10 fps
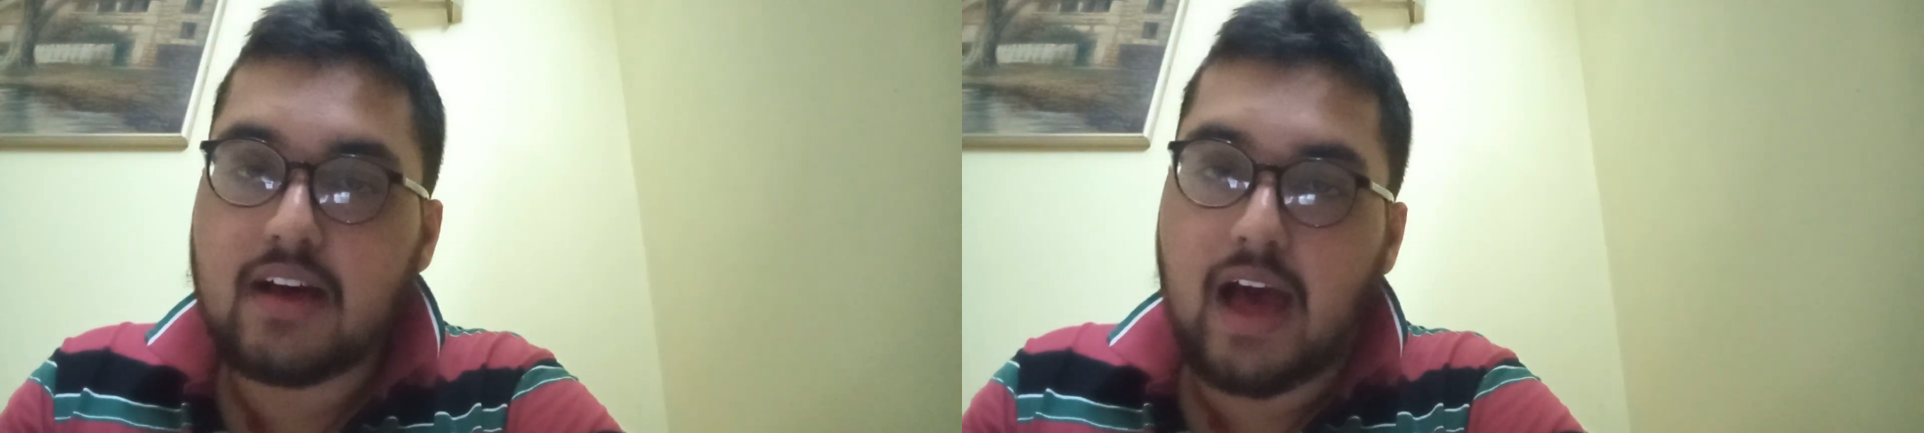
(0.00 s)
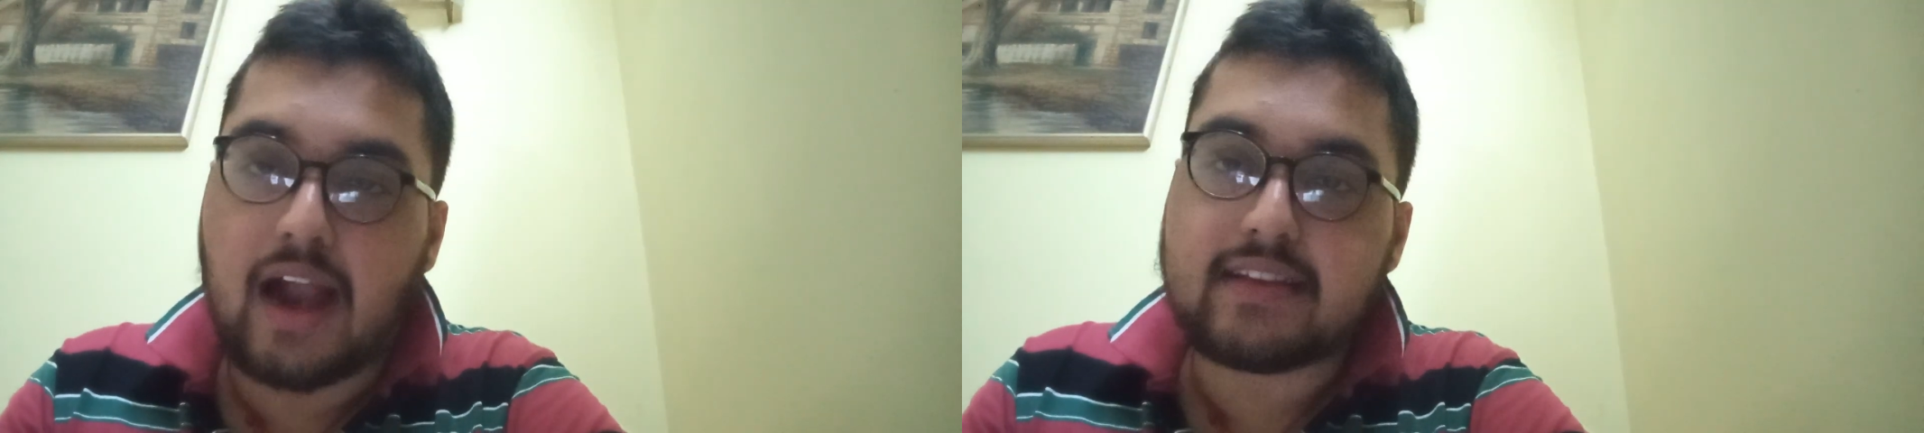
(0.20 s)

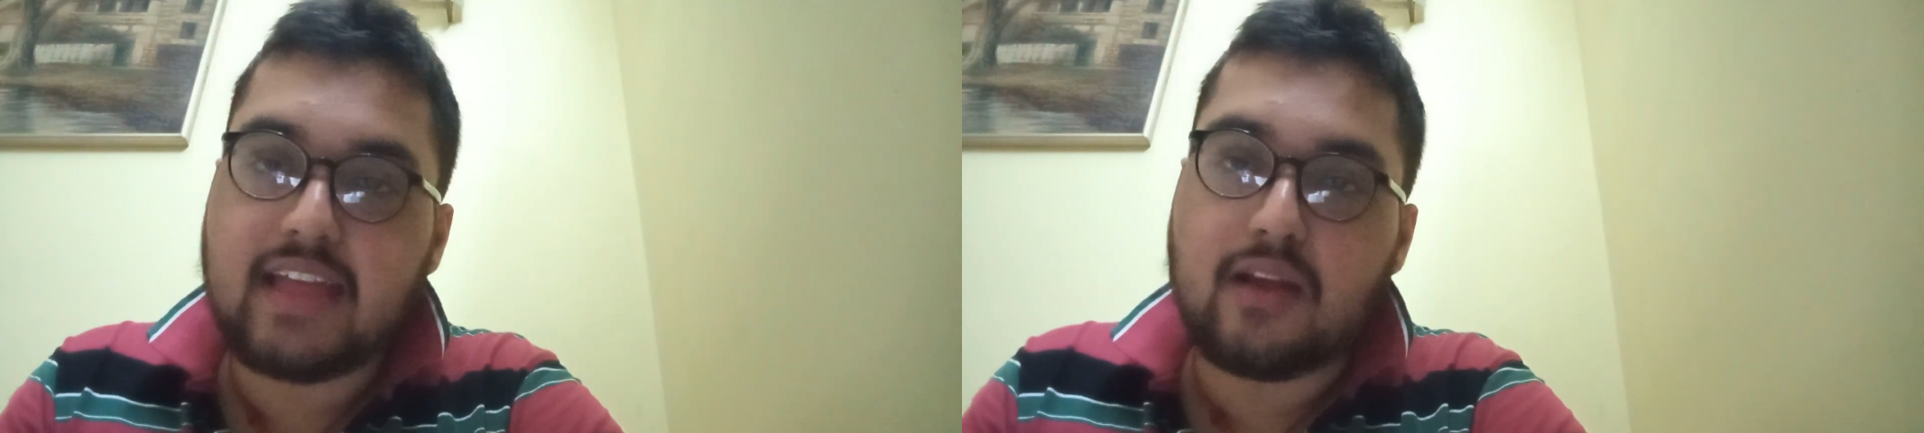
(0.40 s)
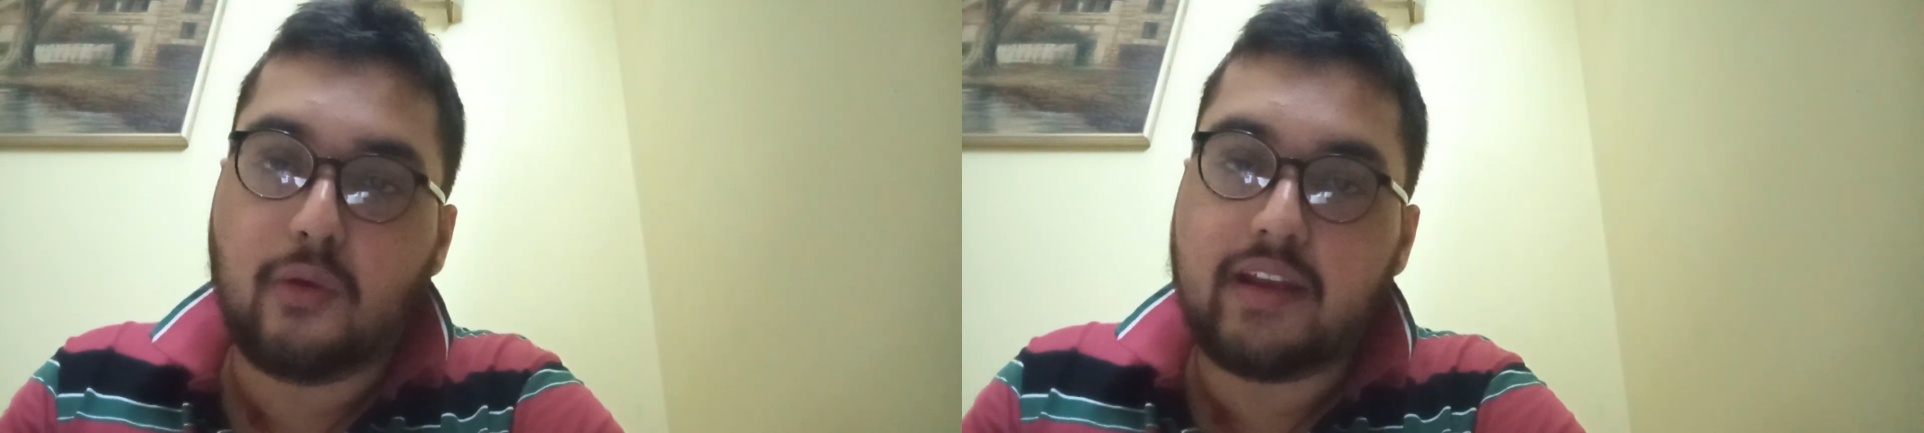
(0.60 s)
at
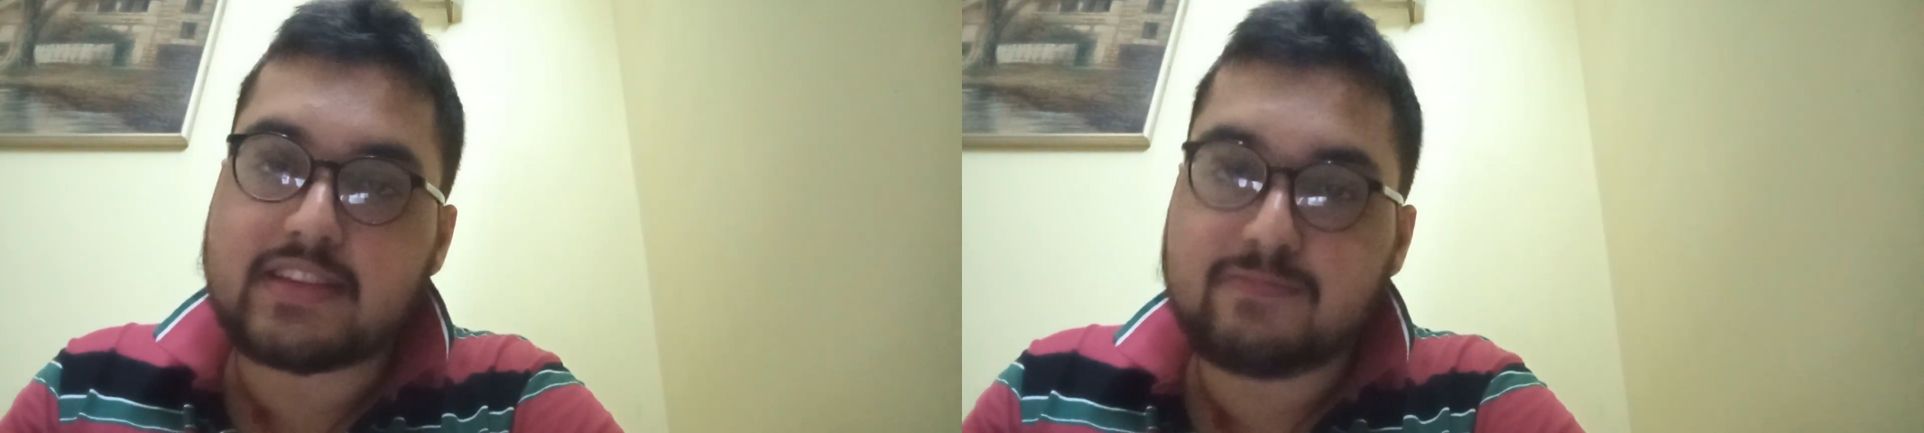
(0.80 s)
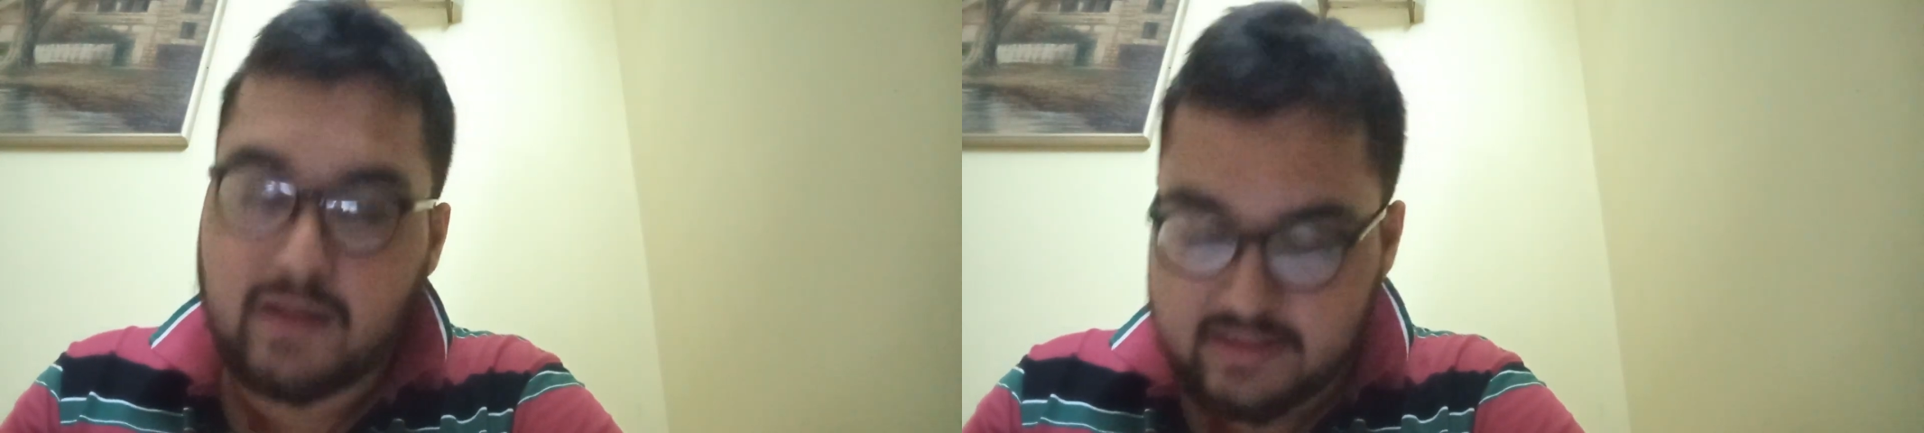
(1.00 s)
their own
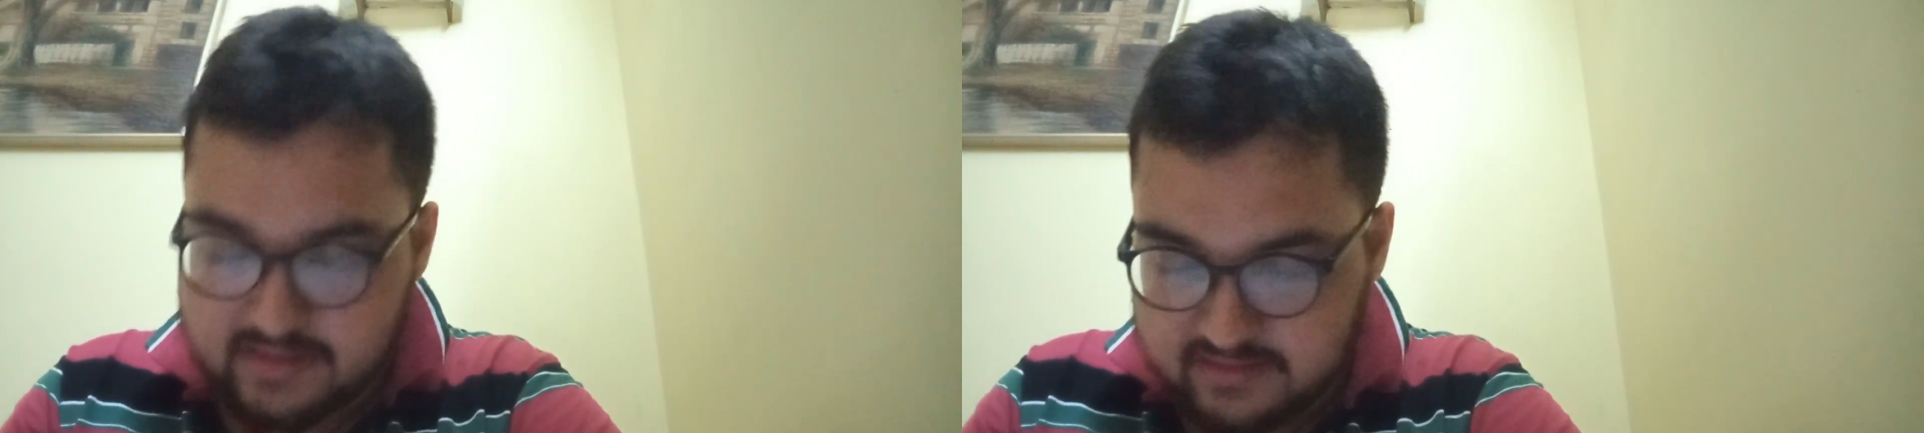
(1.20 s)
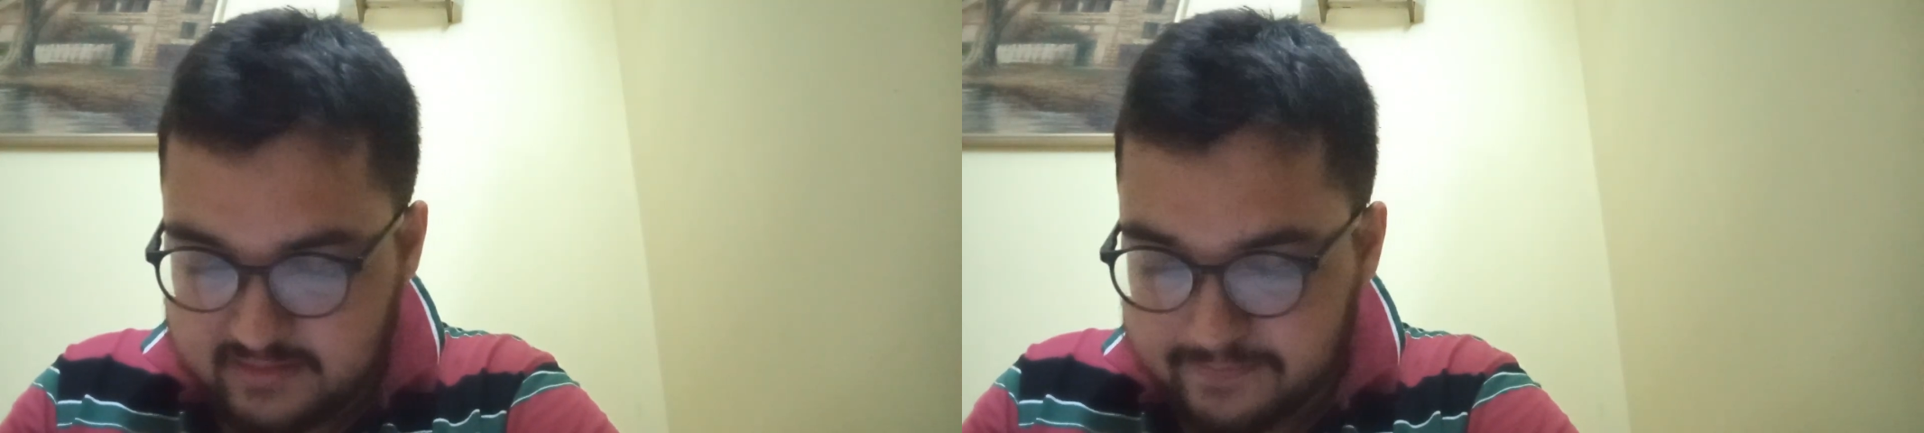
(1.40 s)

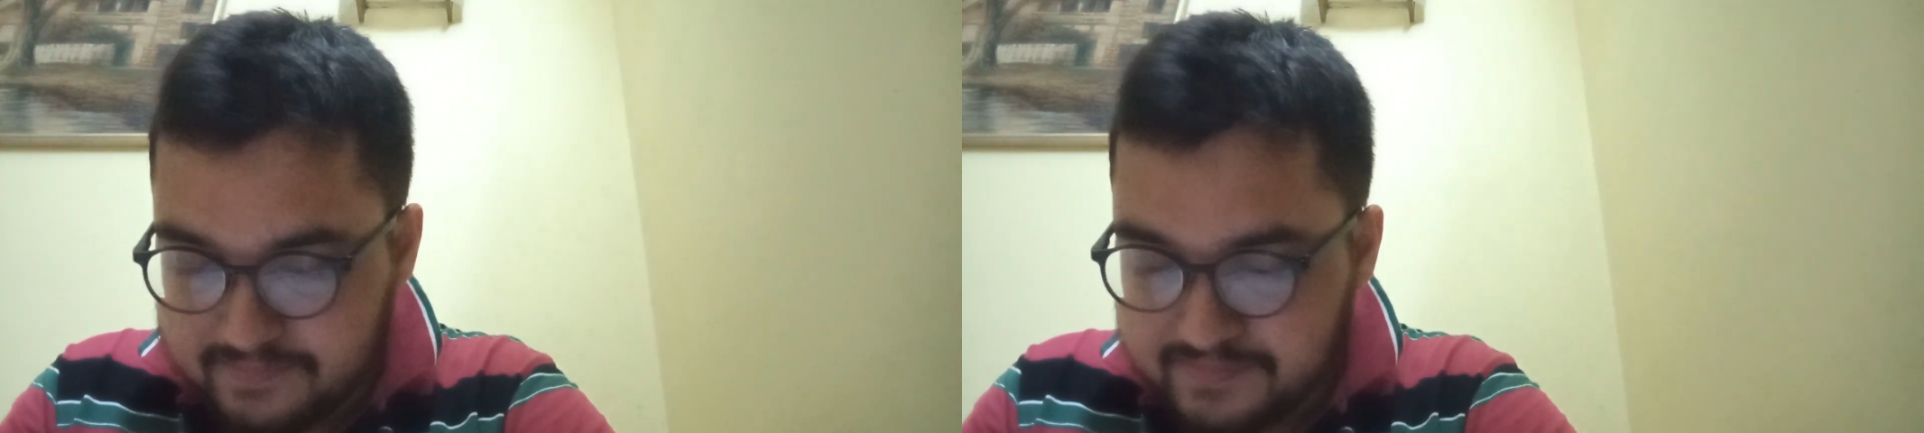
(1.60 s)
expense.